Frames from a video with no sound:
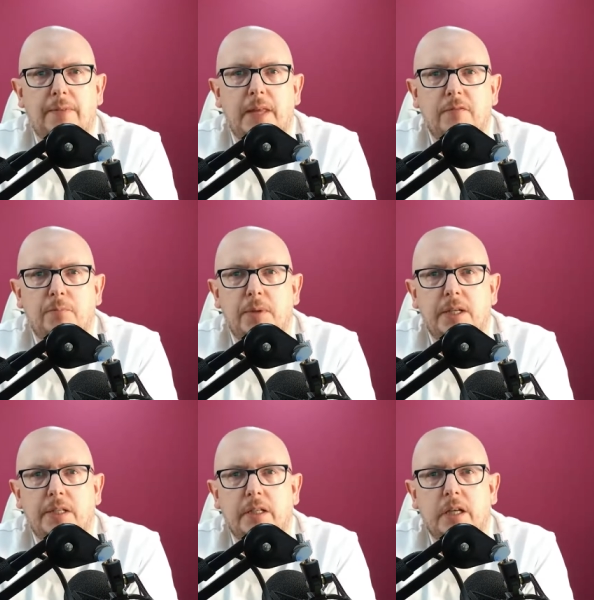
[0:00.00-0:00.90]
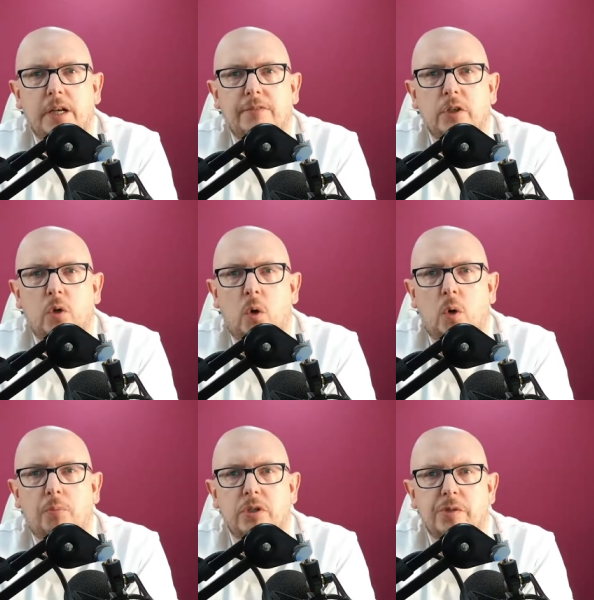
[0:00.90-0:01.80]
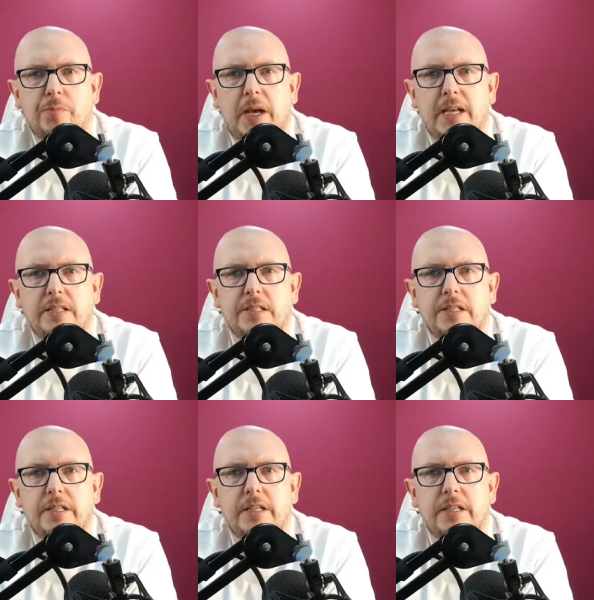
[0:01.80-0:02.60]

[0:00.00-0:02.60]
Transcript: they've been in kind of the corporate space,